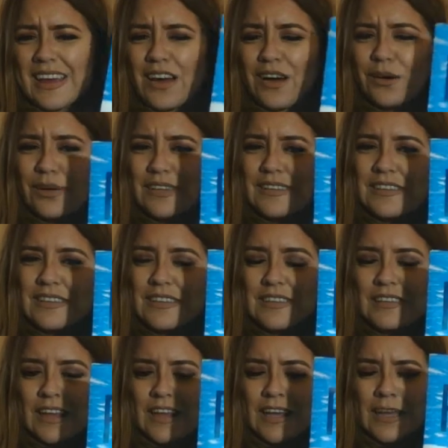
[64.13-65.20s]
how it's the
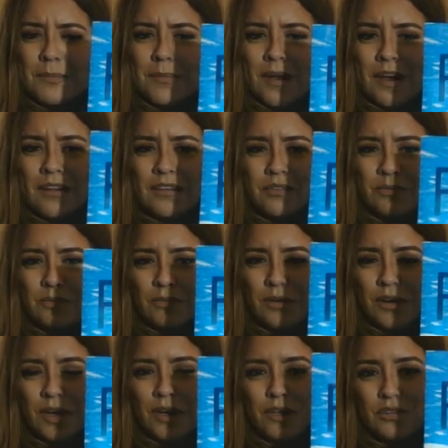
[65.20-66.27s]
same as
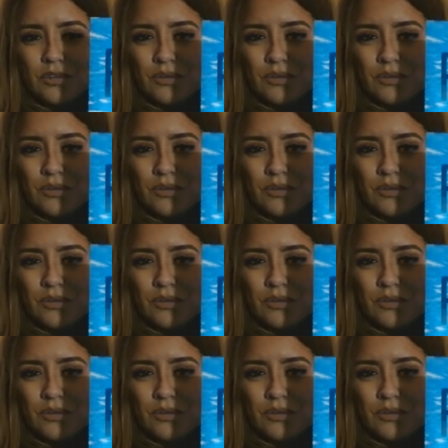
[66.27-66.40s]
uh,